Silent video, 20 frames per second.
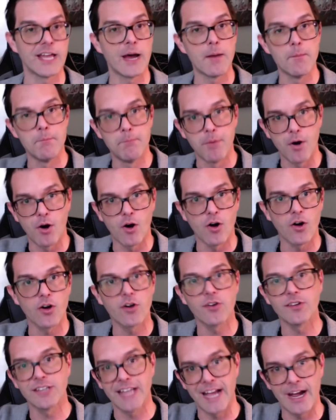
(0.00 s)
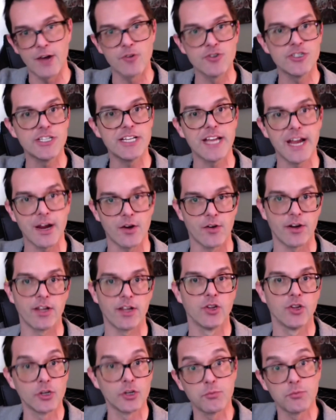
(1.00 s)
That bar loungy
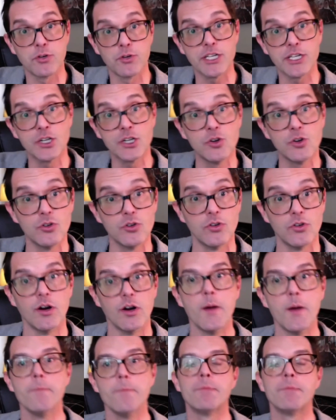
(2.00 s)
area looked pretty cool,